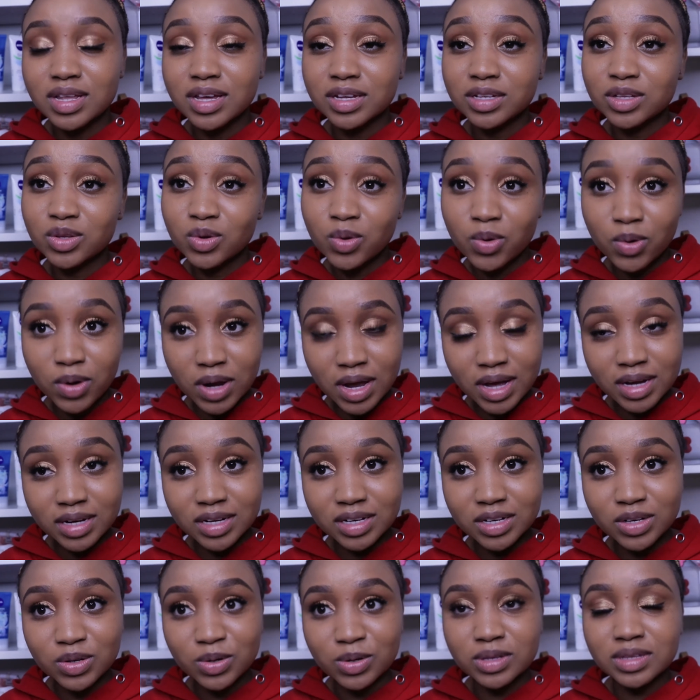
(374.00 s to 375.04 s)
cool
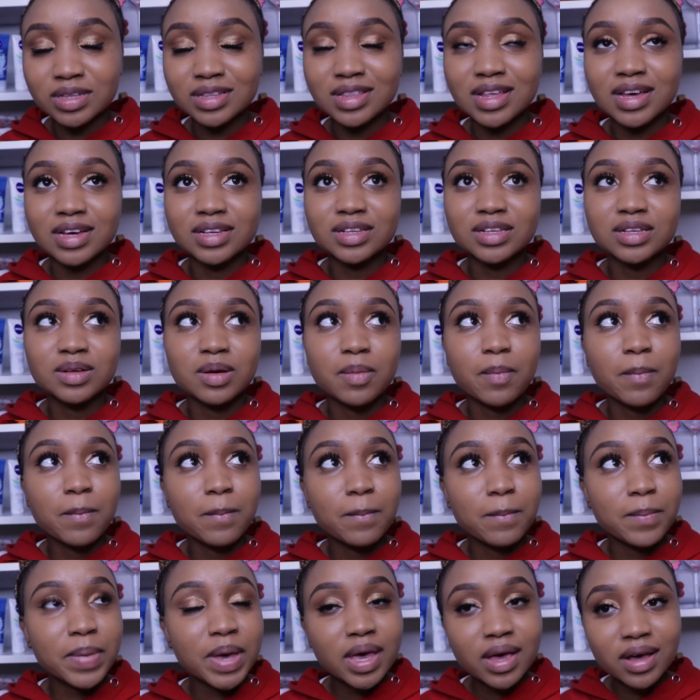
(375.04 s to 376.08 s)
undertones. There's
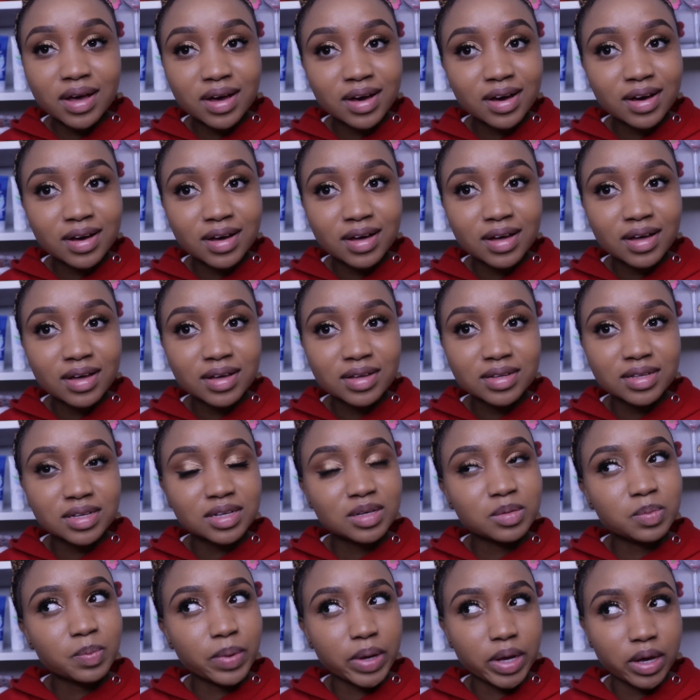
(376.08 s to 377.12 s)
pink. Is it
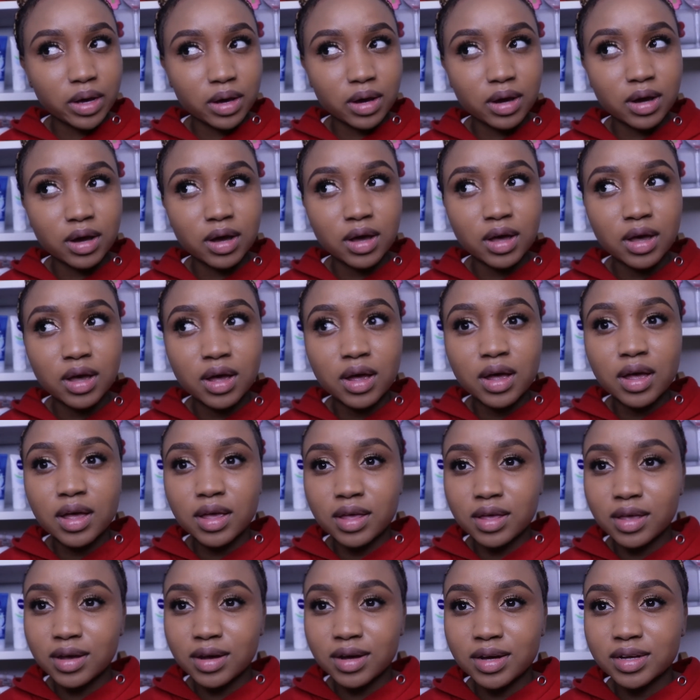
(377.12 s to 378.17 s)
pink?
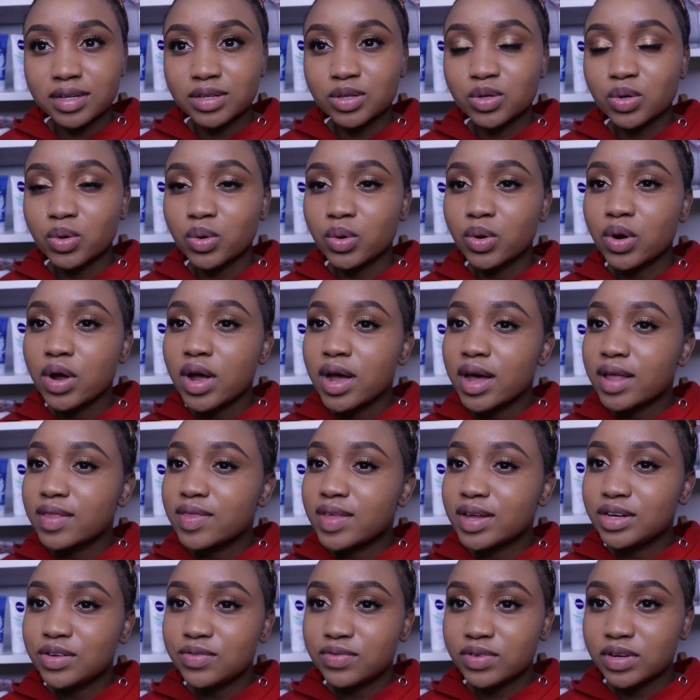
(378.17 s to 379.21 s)
Yeah, so there
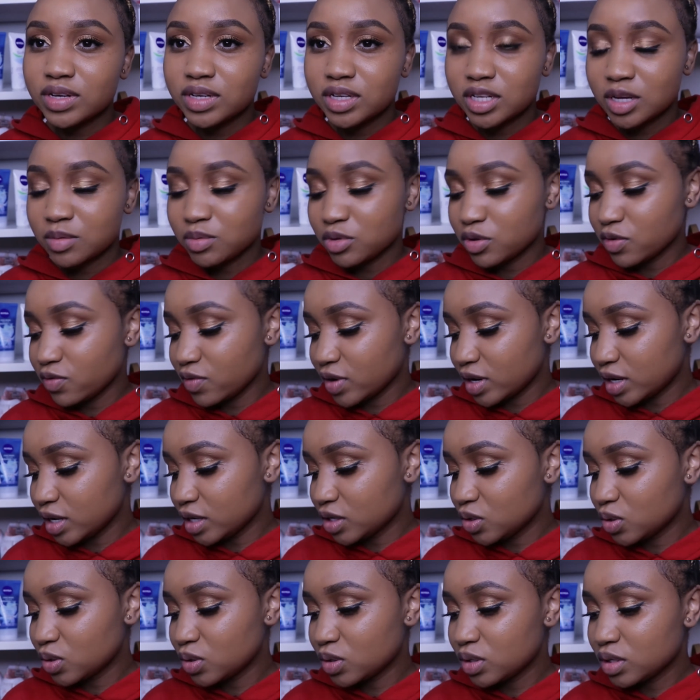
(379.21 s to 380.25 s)
are different types of
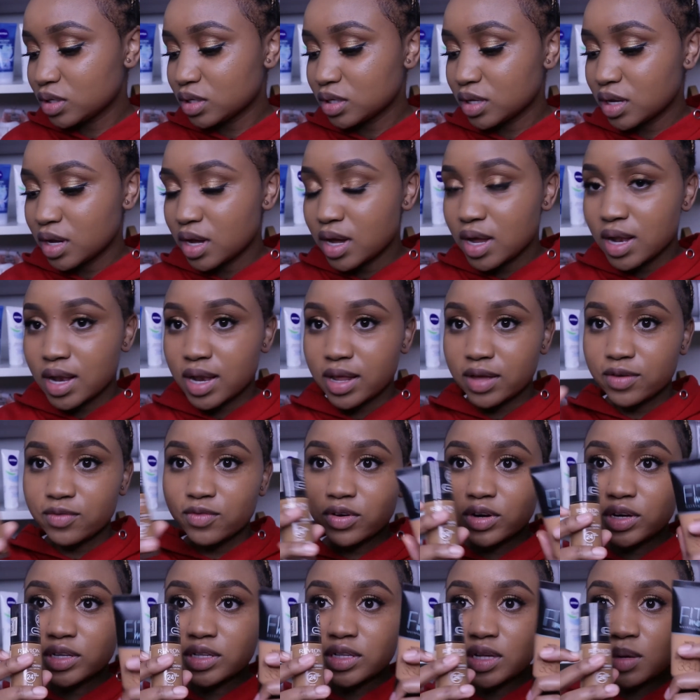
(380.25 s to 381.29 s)
undertones. Like, for
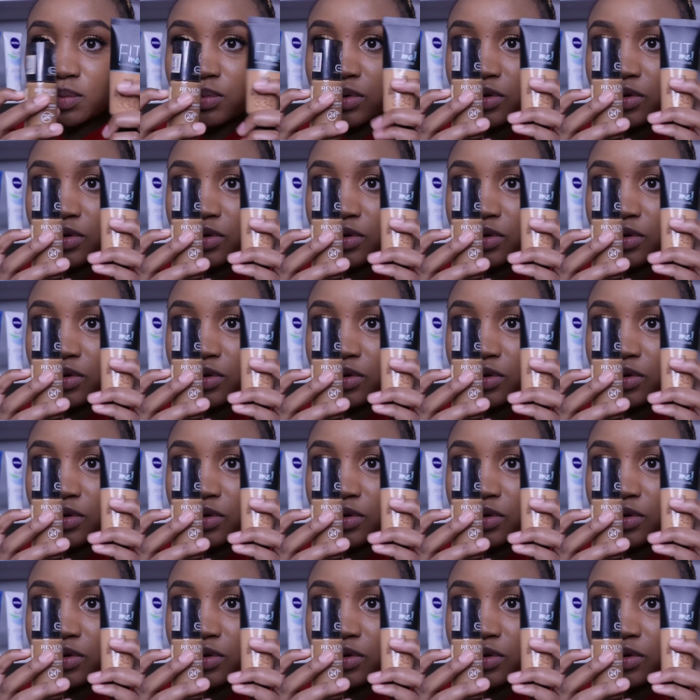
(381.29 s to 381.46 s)
example,